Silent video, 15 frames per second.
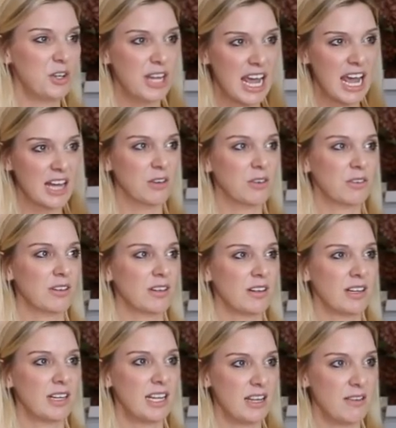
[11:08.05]
you cannot
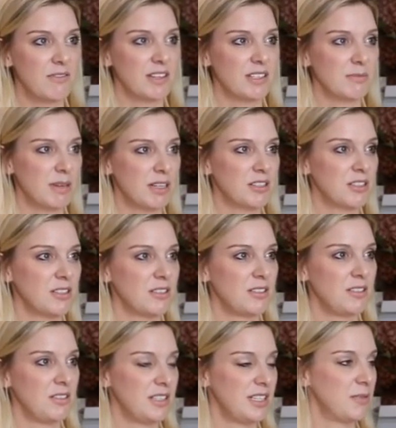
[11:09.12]
give as much
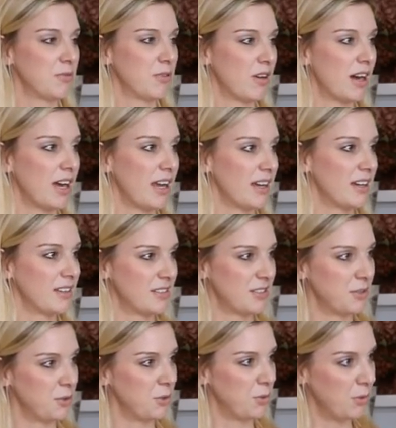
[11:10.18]
as you did prior
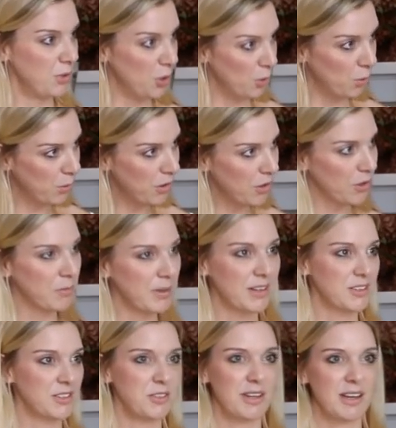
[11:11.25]
to your work,
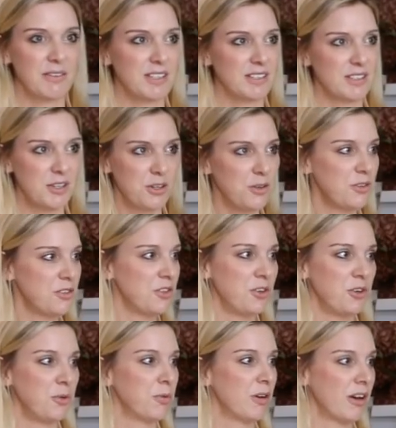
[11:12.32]
because you have this huge
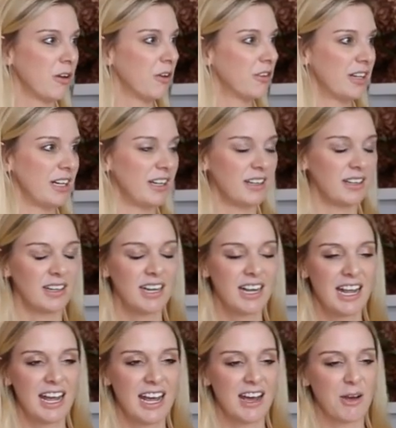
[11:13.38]
new priority, and mm.